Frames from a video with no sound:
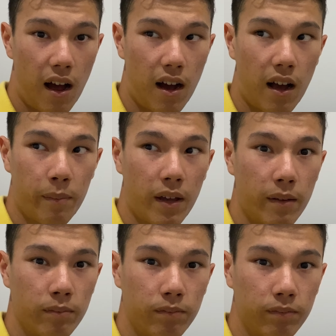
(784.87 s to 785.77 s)

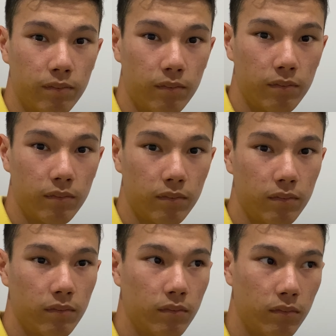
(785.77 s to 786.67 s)
iPad
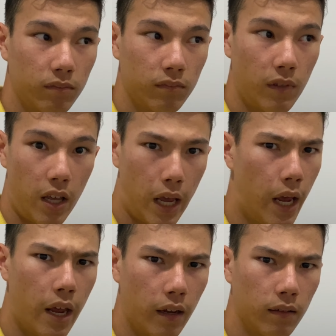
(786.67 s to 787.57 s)

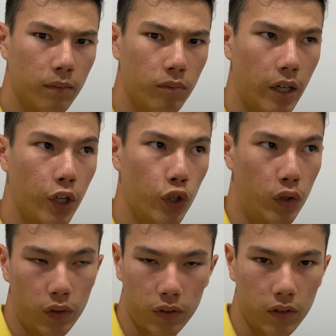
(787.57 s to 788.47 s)
Air, brand new.
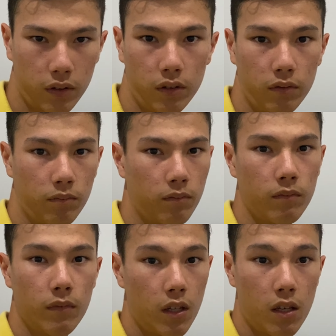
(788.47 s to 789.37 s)
So
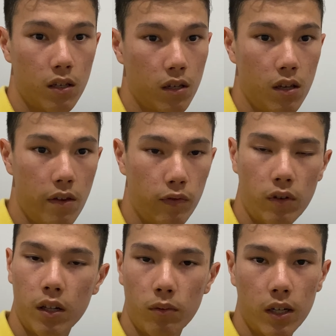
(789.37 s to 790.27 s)
if you
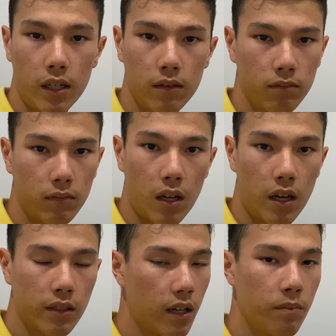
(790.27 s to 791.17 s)
really want it, I
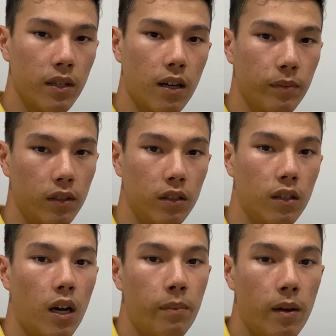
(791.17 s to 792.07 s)
say pick up the
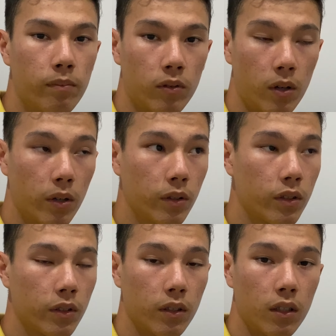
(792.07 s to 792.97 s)
iPad Pros.
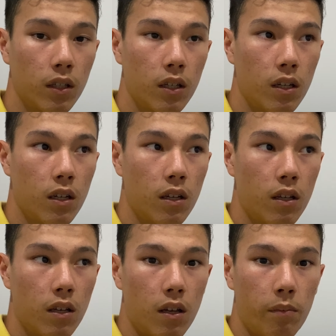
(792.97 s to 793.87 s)

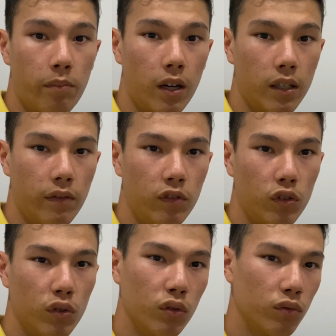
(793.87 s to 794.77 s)
But if
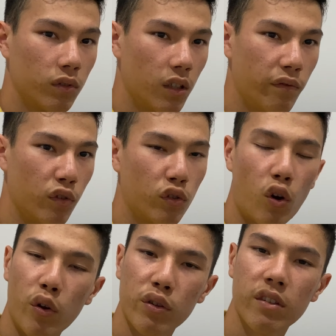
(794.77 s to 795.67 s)
you
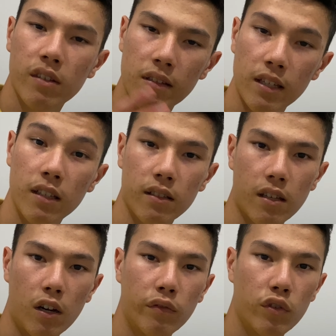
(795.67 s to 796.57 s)
don't see
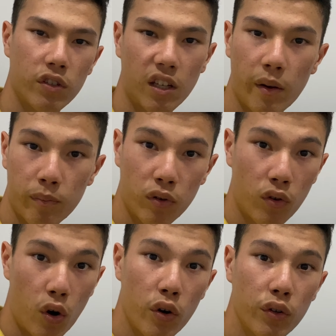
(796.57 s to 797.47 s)
yourself using the
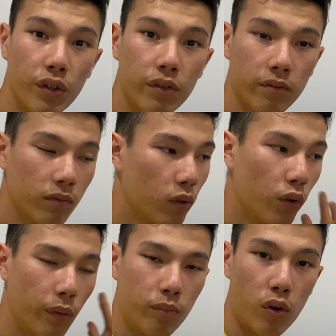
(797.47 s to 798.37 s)
Pro or the
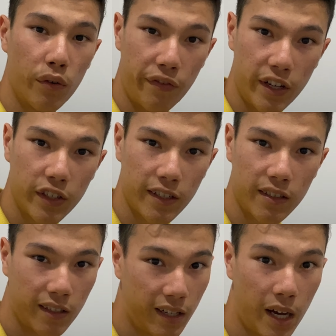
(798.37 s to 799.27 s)
Pro features
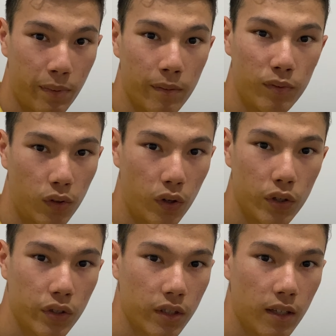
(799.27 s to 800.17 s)
in the iPad Pros,